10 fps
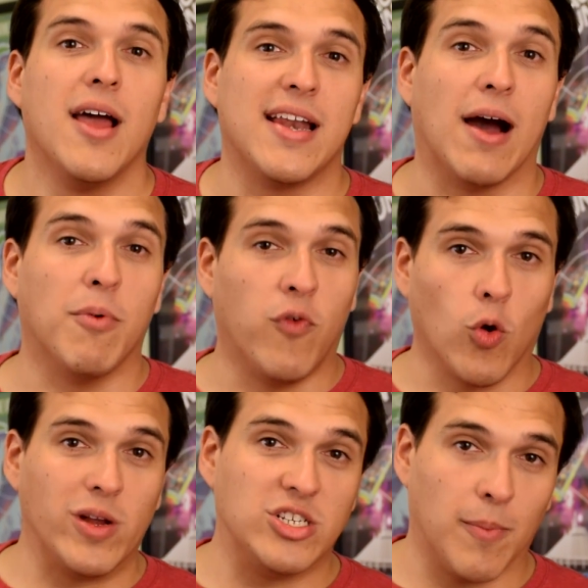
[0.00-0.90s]
Now,
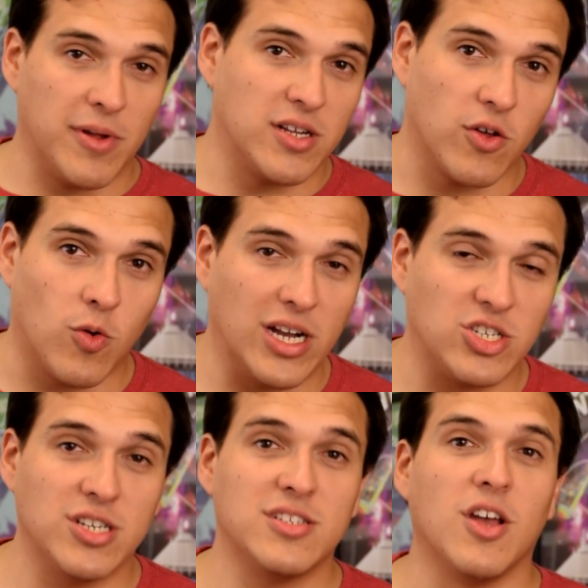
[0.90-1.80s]
before we jump into the
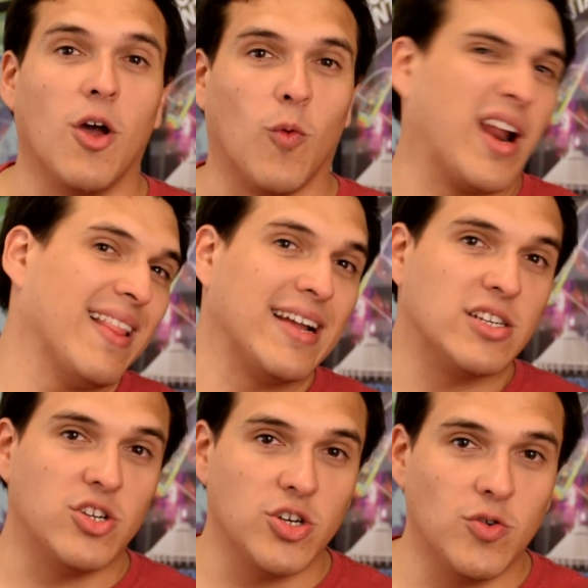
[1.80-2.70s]
questions, what I like
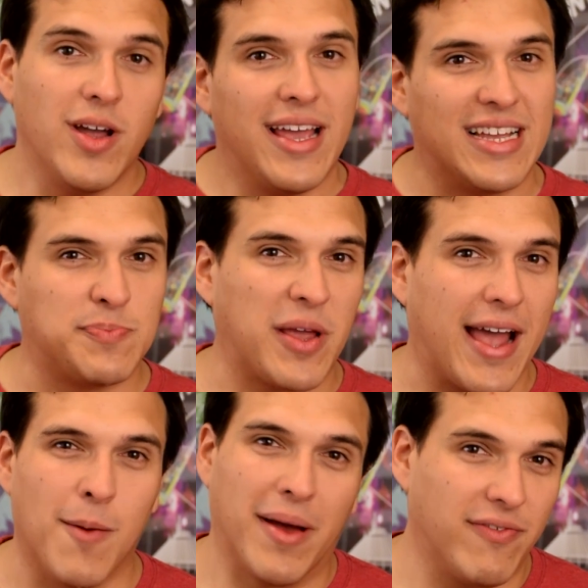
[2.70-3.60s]
to do is pick
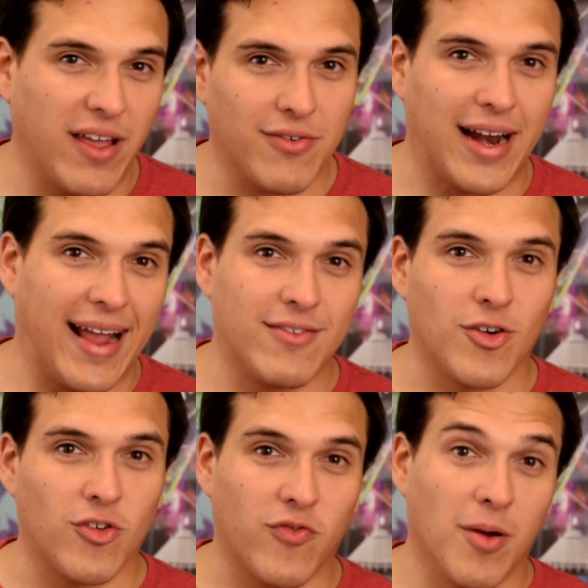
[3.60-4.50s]
out my favorite
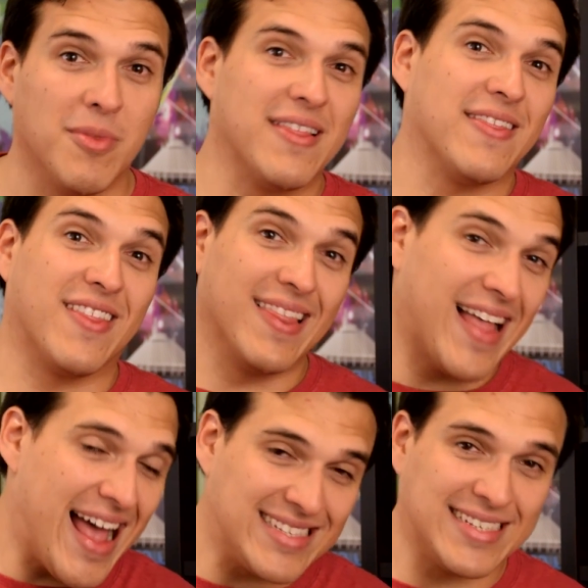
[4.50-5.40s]
answers from the
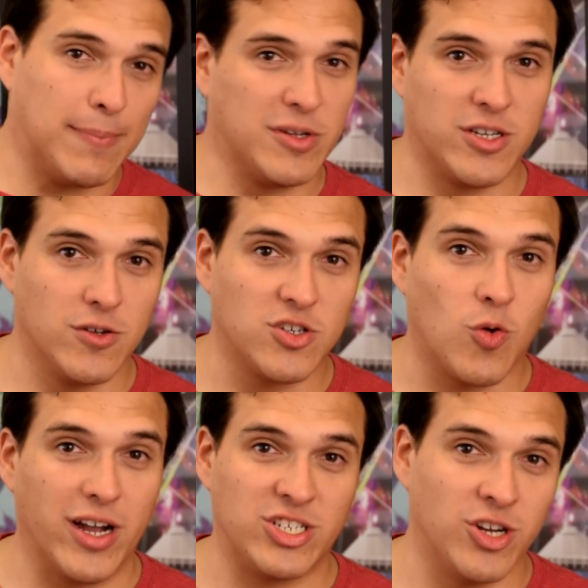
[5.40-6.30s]
last episode's
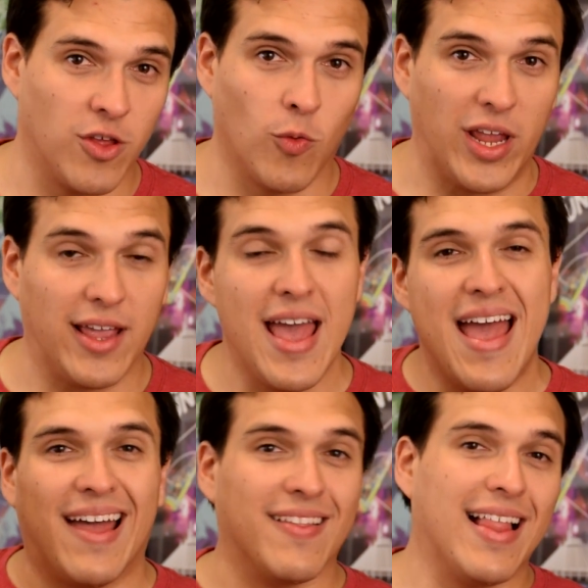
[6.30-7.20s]
question of the week.
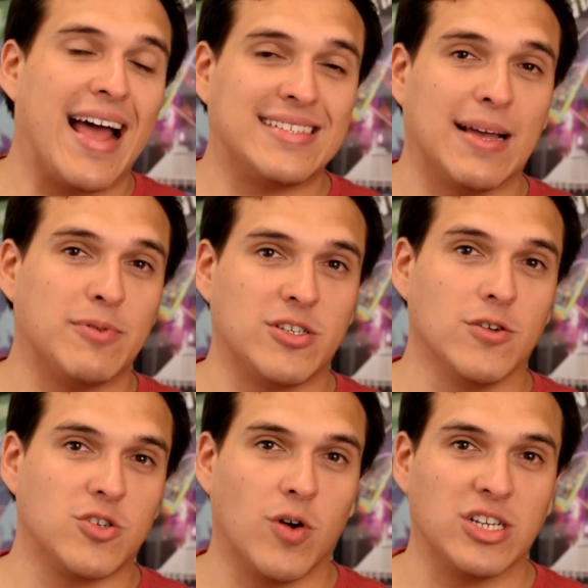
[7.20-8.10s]
And the last
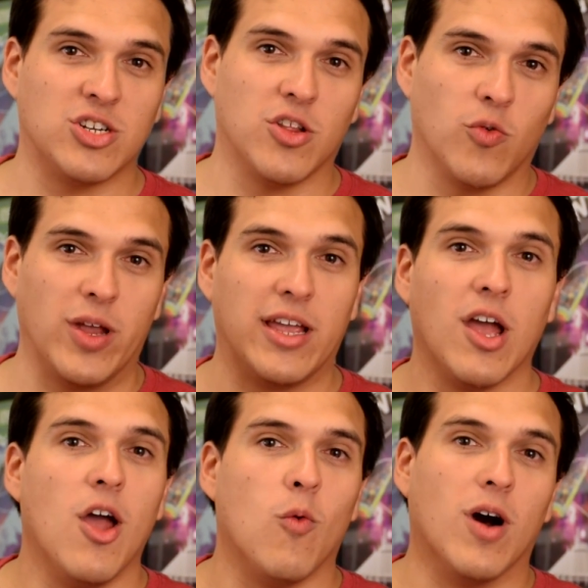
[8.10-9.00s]
episode's question of the week
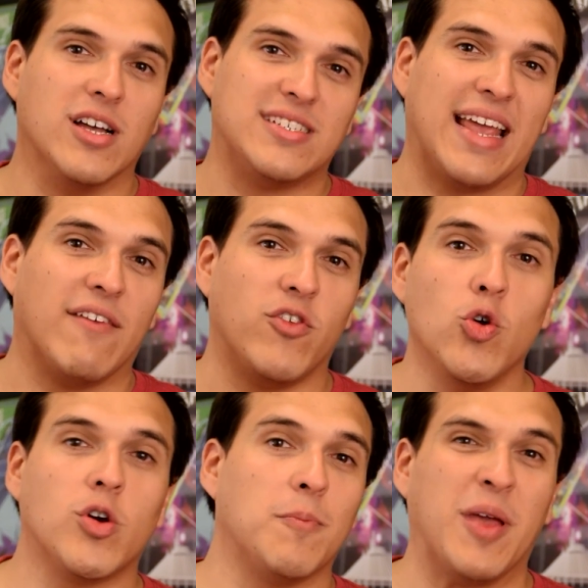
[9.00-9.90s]
was, if
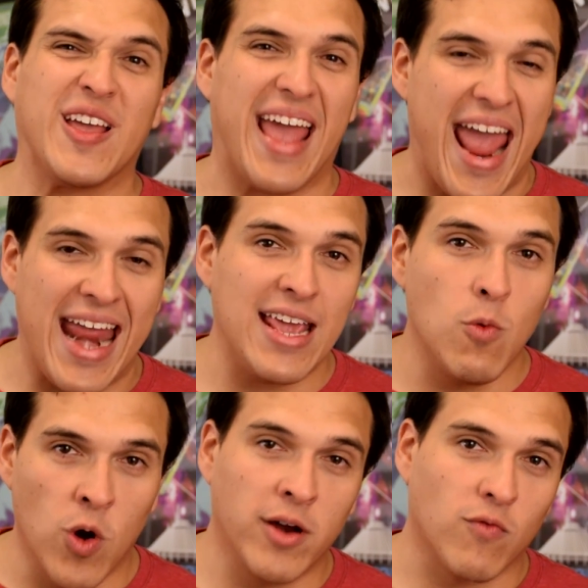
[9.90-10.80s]
you could pick any
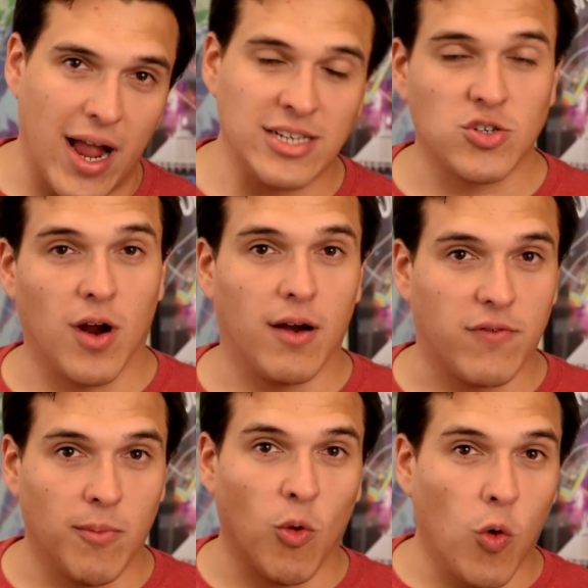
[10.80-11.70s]
one restaurant
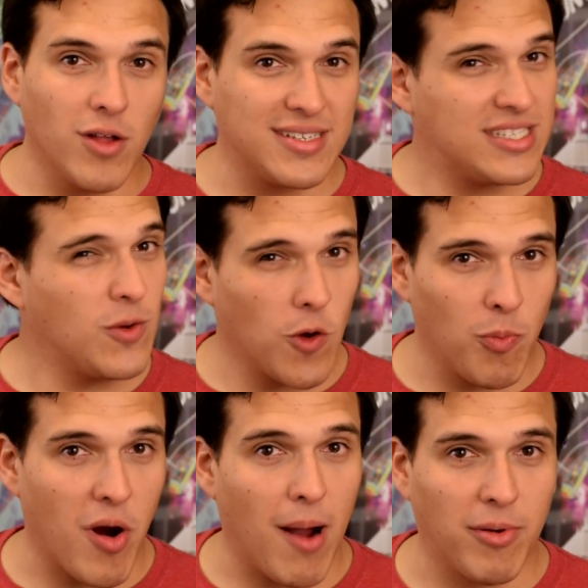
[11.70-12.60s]
from the Walt Disney World
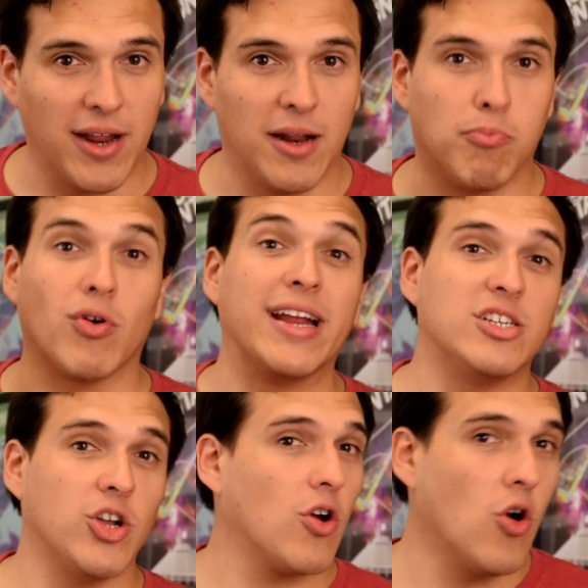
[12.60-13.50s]
property to bring
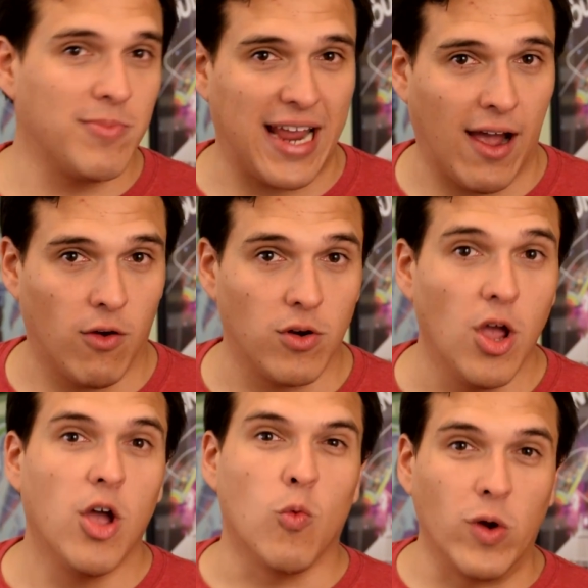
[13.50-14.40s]
to your hometown,
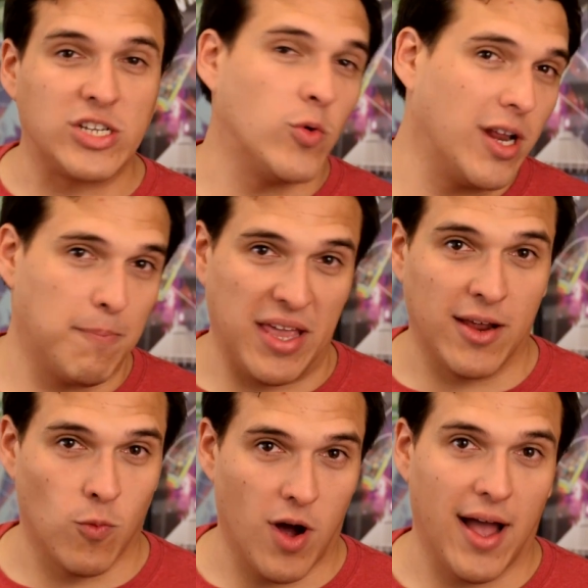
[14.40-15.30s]
which would it be
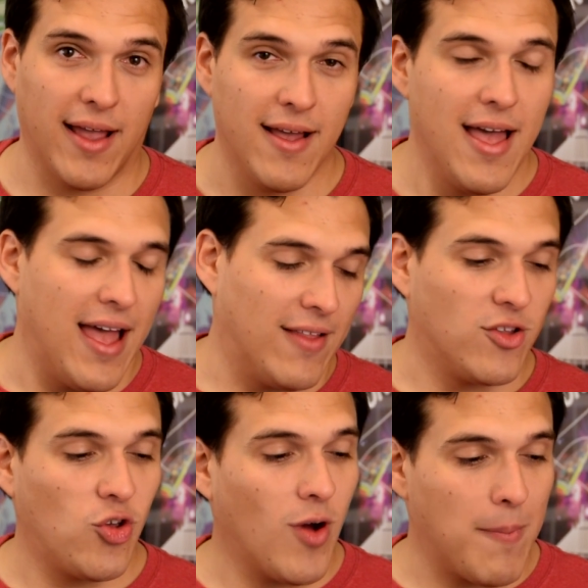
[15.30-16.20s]
and why? And the
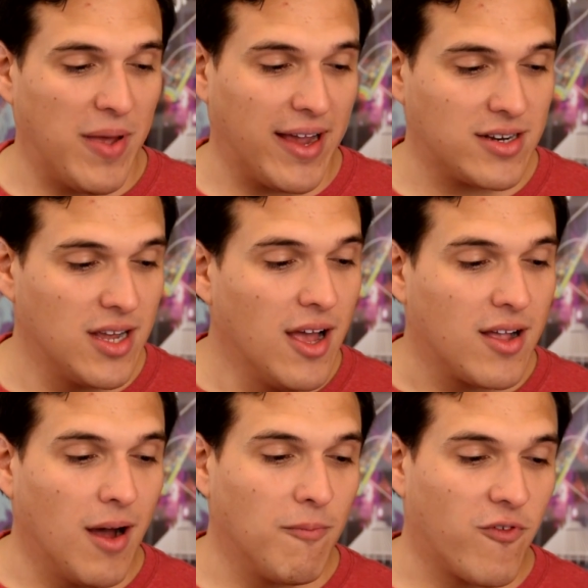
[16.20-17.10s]
two I picked
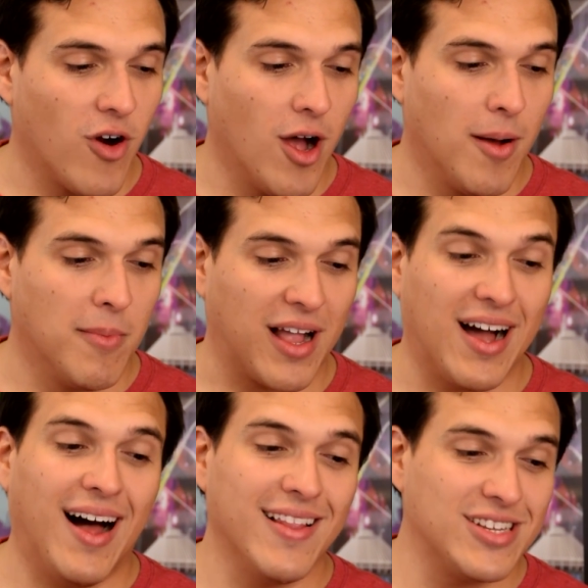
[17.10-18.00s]
come from
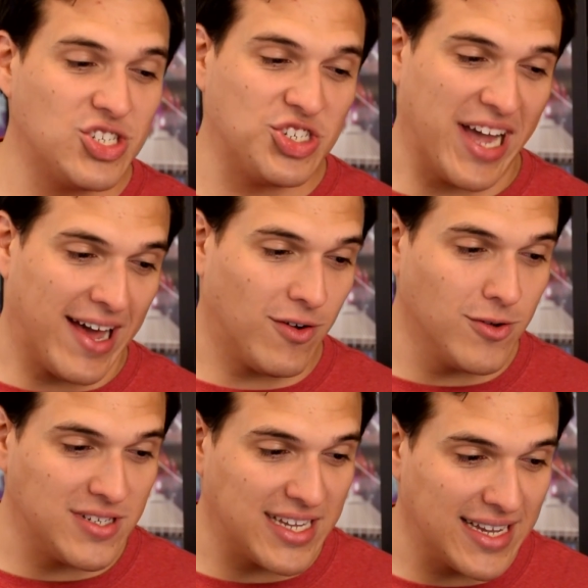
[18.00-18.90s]
Colin's channel,
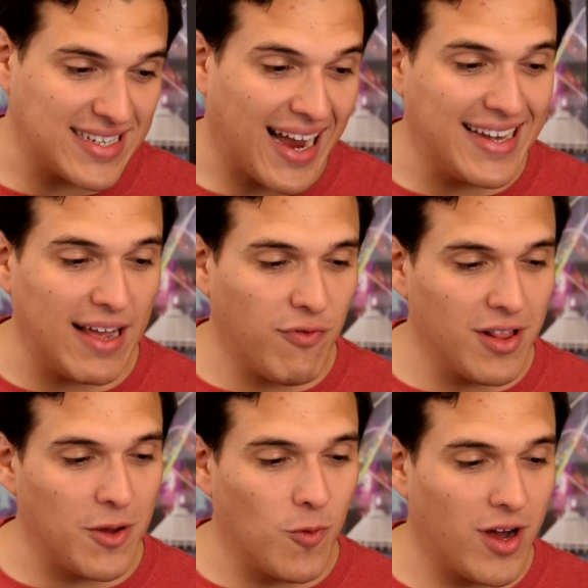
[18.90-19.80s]
who says, I
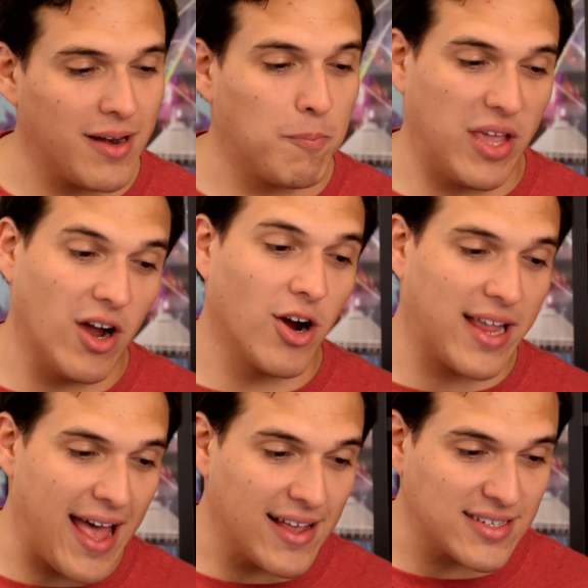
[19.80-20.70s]
definitely want Be Our
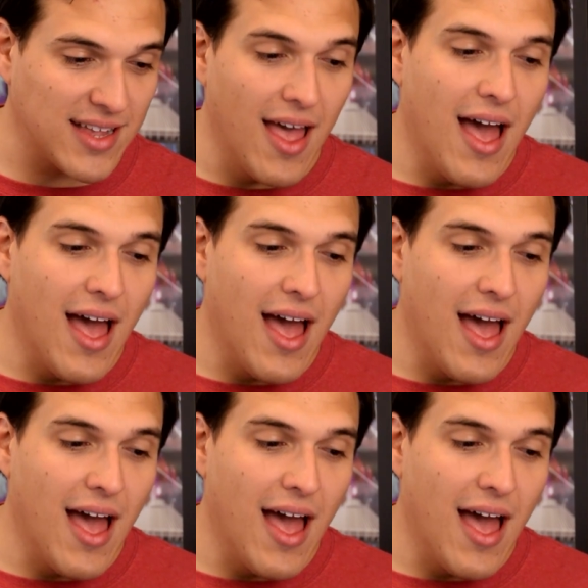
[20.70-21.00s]
Guest.